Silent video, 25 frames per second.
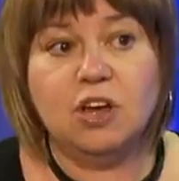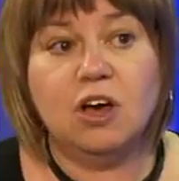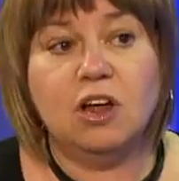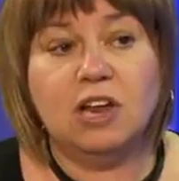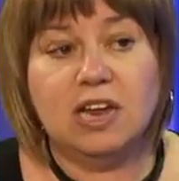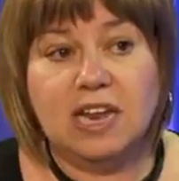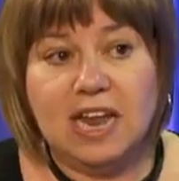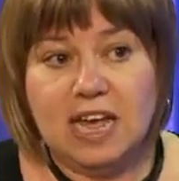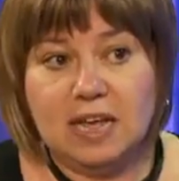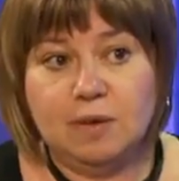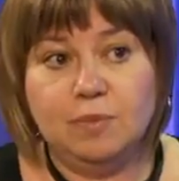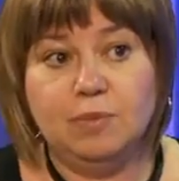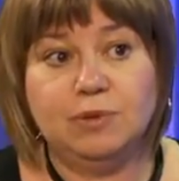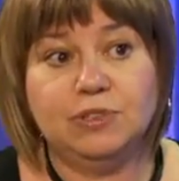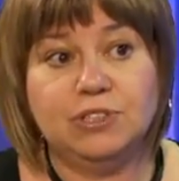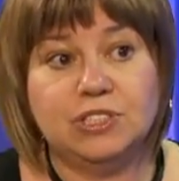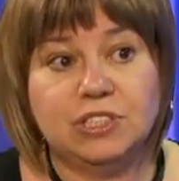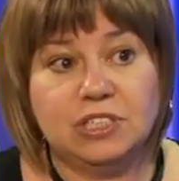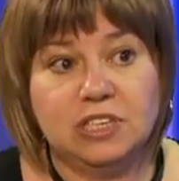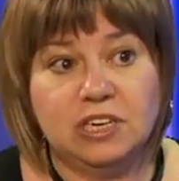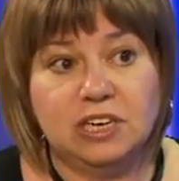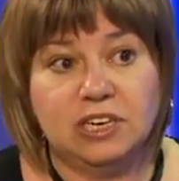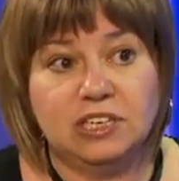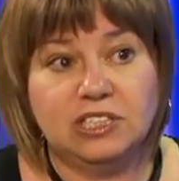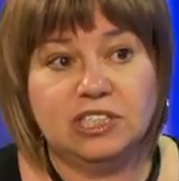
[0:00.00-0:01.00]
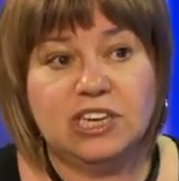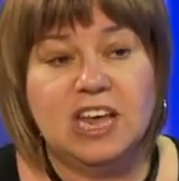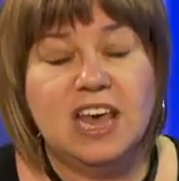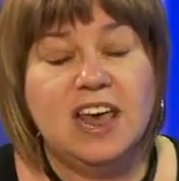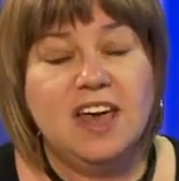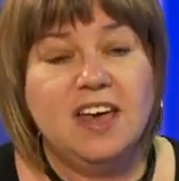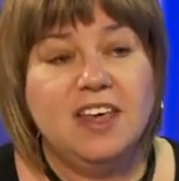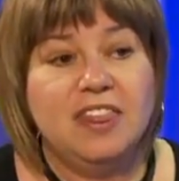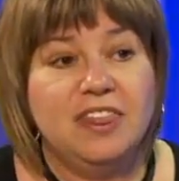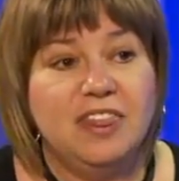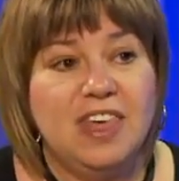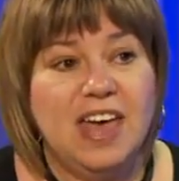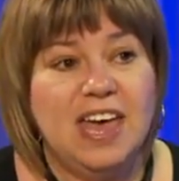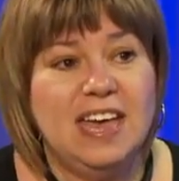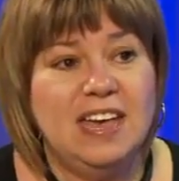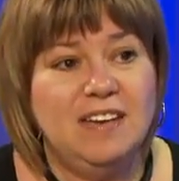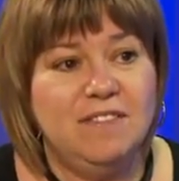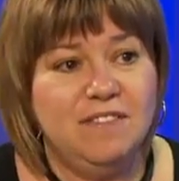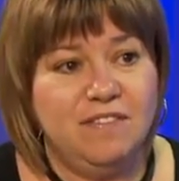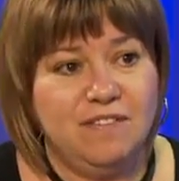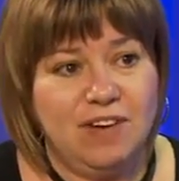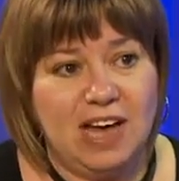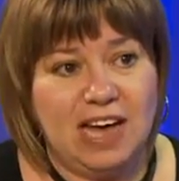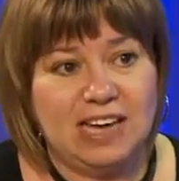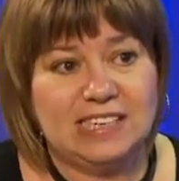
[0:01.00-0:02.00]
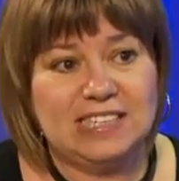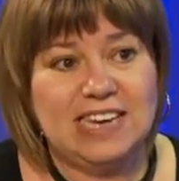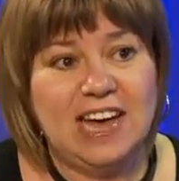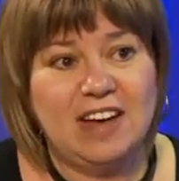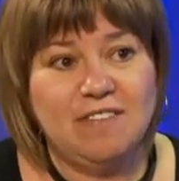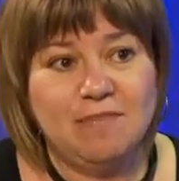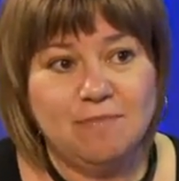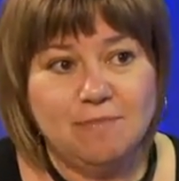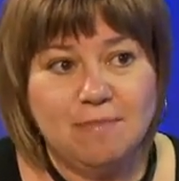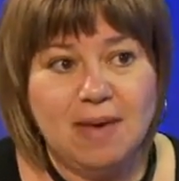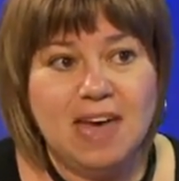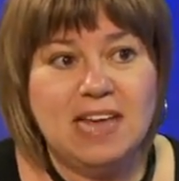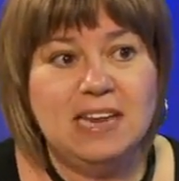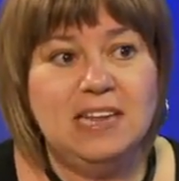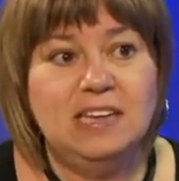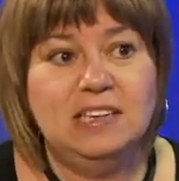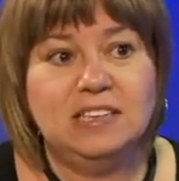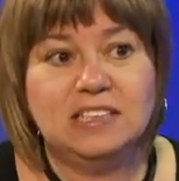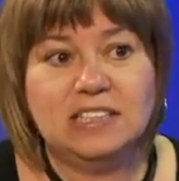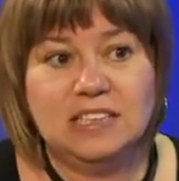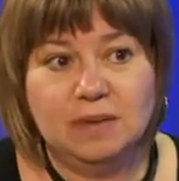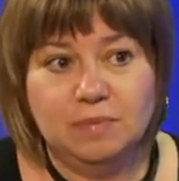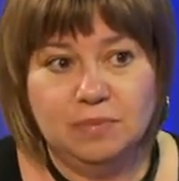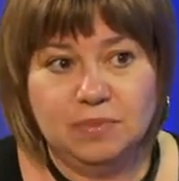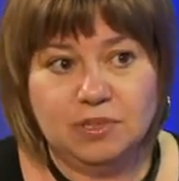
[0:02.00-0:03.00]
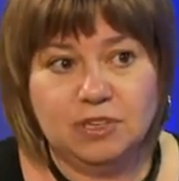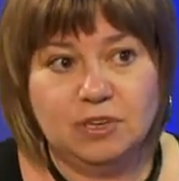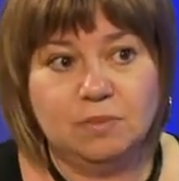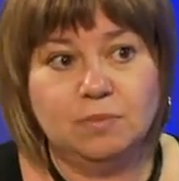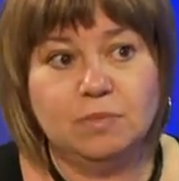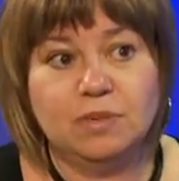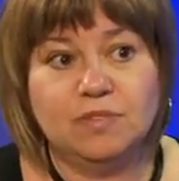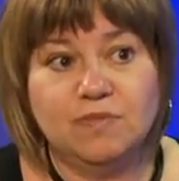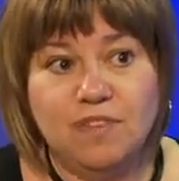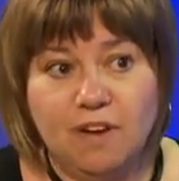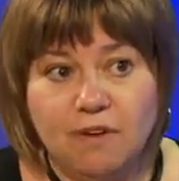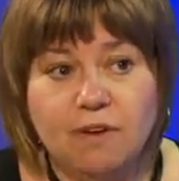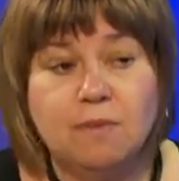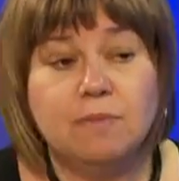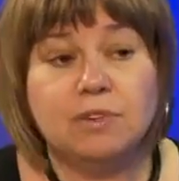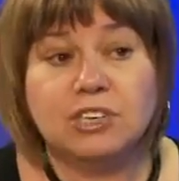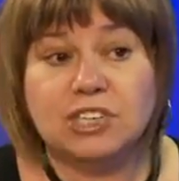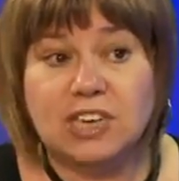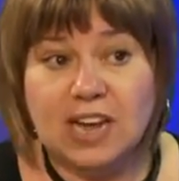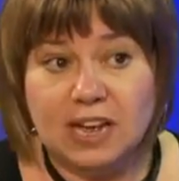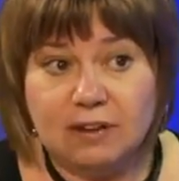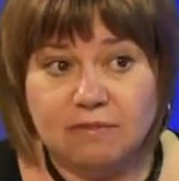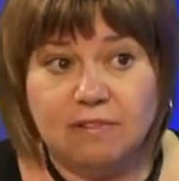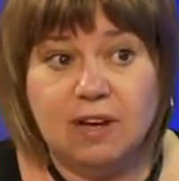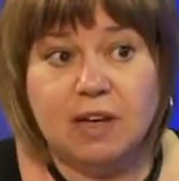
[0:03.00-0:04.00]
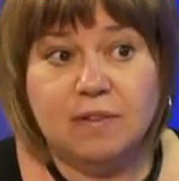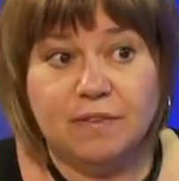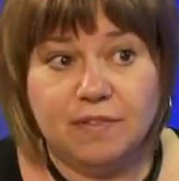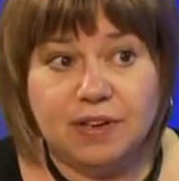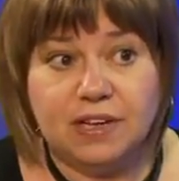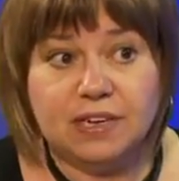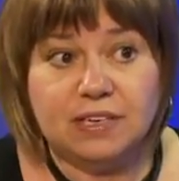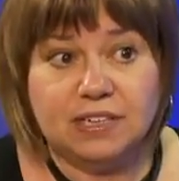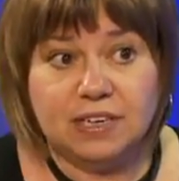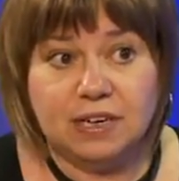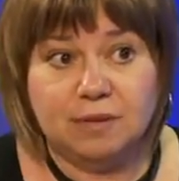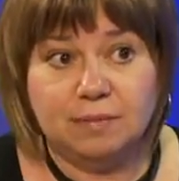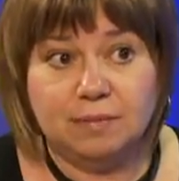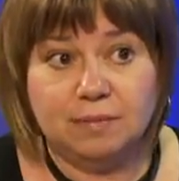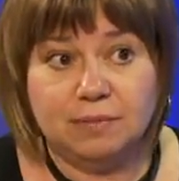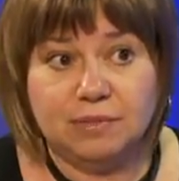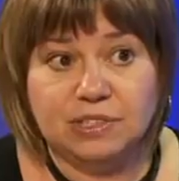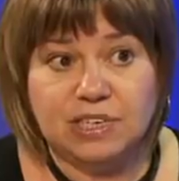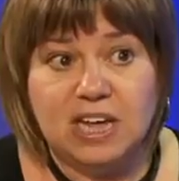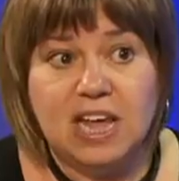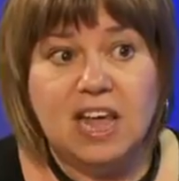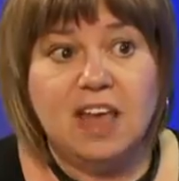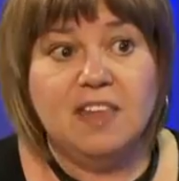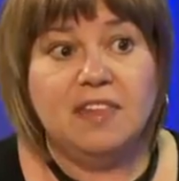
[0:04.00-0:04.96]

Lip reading: are labelled sluts, they in fact have many symptoms very much like rape victims.